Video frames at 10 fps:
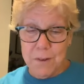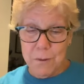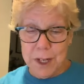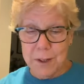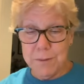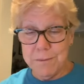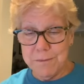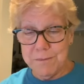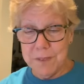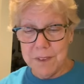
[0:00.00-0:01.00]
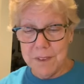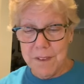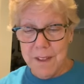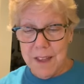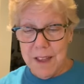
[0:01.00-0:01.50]
Well,
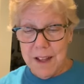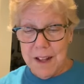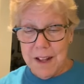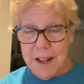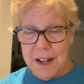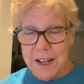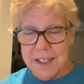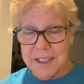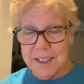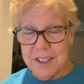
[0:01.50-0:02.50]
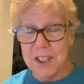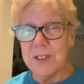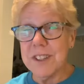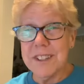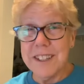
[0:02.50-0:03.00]
I don't
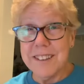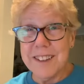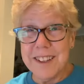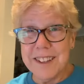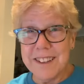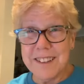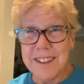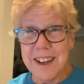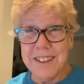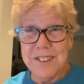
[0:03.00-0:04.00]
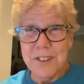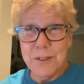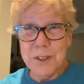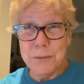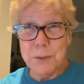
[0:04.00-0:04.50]
collect things. I don't know
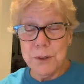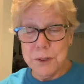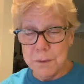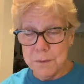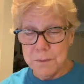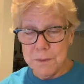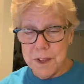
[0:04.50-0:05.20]
where to put them.